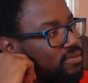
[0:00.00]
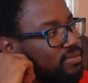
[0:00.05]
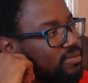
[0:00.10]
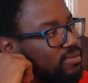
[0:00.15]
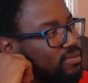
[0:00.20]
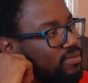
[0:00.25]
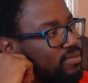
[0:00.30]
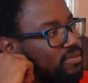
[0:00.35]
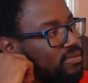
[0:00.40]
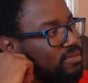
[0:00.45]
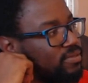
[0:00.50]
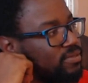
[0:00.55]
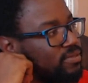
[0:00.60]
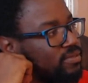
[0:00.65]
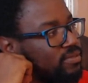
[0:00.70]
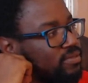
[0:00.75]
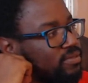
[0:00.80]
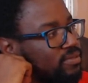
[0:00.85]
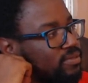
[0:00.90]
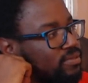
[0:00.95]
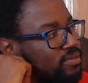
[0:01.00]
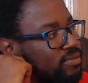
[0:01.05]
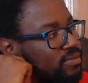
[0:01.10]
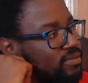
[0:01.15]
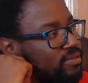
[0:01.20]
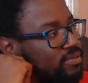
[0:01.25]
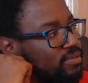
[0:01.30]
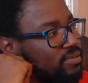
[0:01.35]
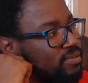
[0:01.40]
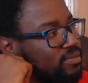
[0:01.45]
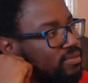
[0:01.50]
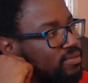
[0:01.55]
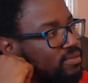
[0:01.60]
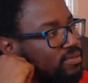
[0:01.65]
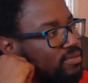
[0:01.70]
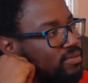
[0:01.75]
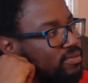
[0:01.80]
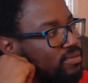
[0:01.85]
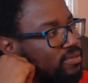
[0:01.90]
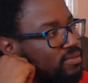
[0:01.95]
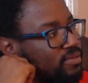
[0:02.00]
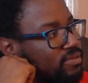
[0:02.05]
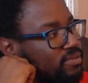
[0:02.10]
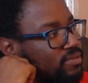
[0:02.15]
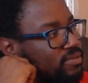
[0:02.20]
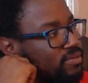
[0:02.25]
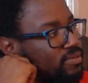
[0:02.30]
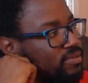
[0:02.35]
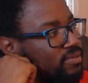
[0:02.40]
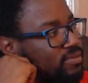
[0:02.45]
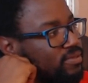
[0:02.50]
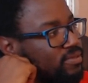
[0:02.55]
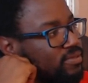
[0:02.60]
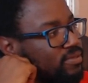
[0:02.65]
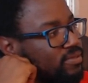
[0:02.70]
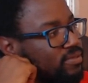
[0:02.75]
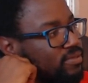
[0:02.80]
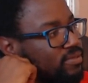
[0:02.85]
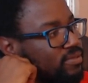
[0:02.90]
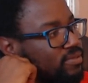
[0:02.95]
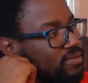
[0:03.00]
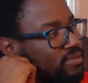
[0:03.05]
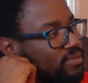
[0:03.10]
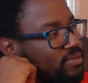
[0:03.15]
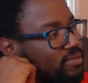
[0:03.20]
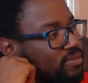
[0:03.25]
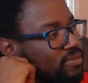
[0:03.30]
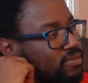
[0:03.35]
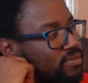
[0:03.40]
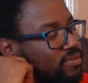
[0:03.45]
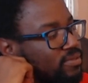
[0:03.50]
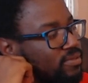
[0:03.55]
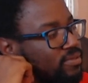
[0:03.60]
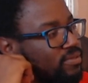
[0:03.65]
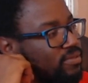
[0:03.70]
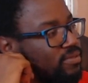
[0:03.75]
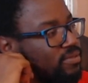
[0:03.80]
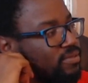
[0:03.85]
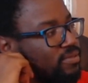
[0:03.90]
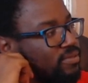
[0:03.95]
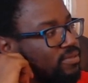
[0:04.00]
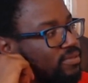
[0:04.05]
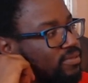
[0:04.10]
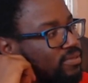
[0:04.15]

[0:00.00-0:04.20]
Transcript: (not speaking)